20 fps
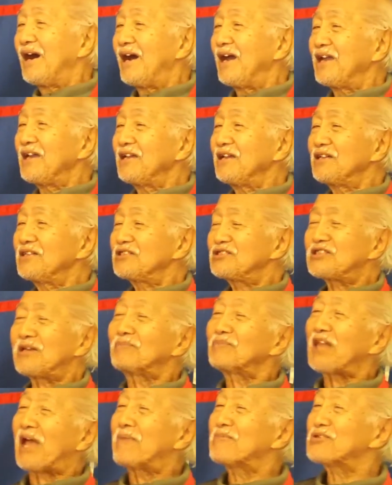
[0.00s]
I
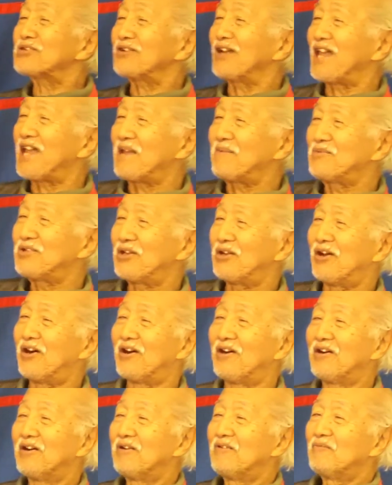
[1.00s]
sometimes claim, you
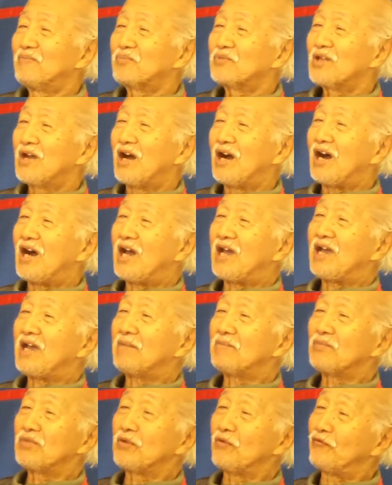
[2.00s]
know, I
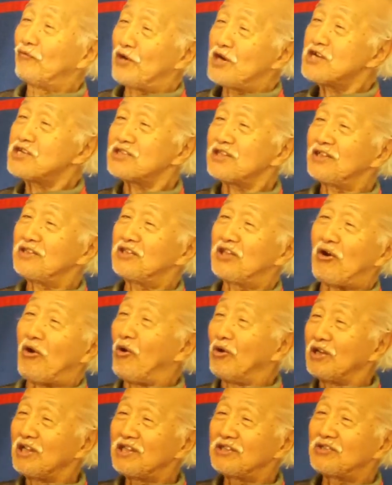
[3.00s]
am the first and the
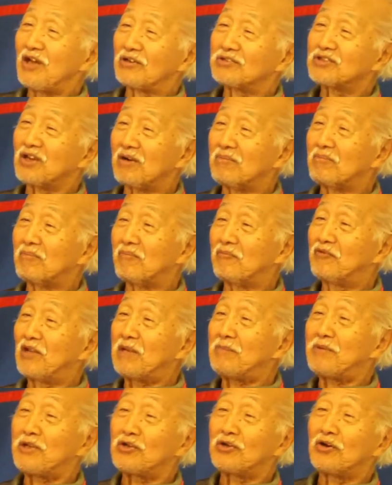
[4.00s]
only doctor of
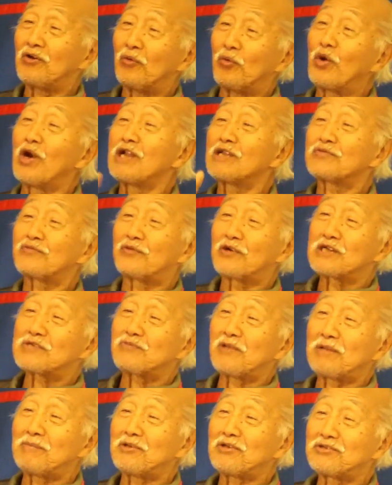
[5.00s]
Filipino, world's
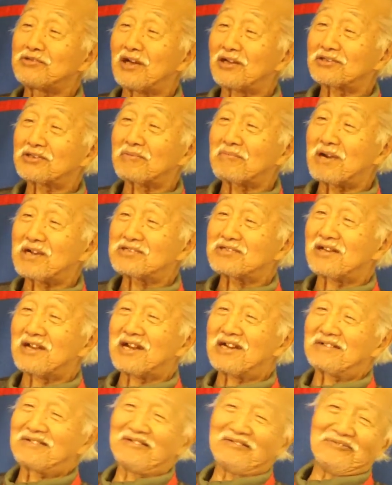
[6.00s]
first Filipino doctor of martial
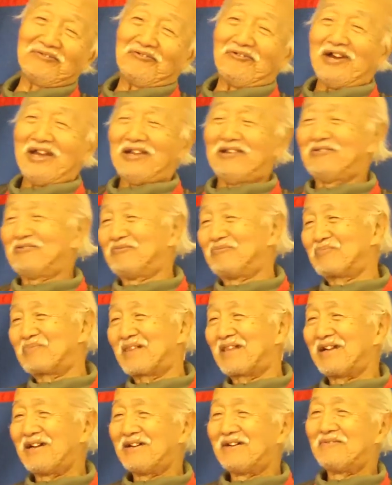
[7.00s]
art. Well,
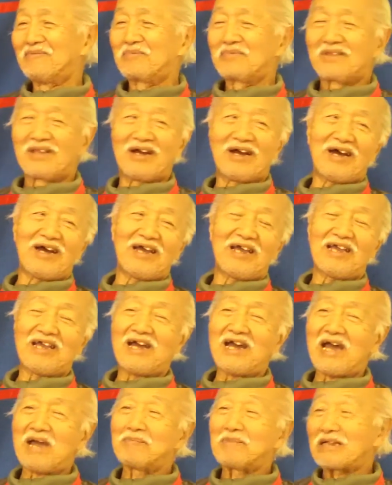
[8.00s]
I,
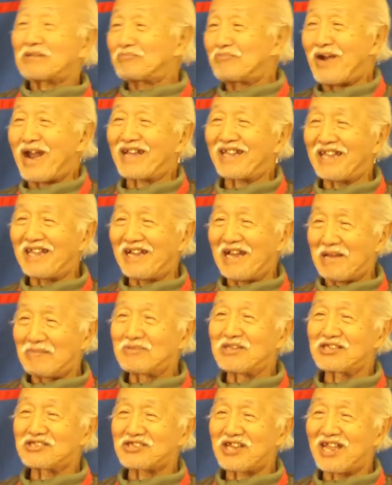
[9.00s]
I'm not bragging,
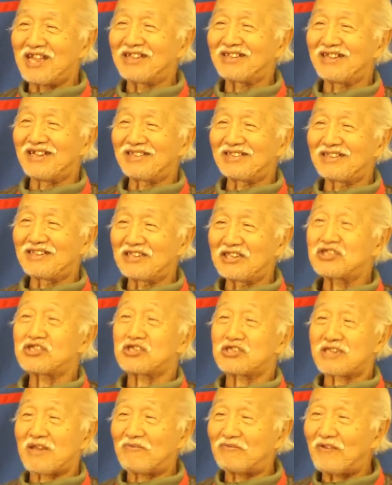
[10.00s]
I'm just saying that
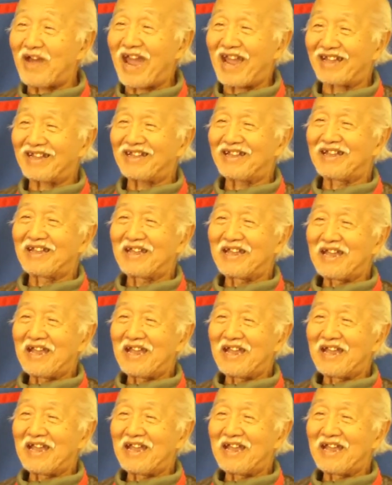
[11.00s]
this is a fact.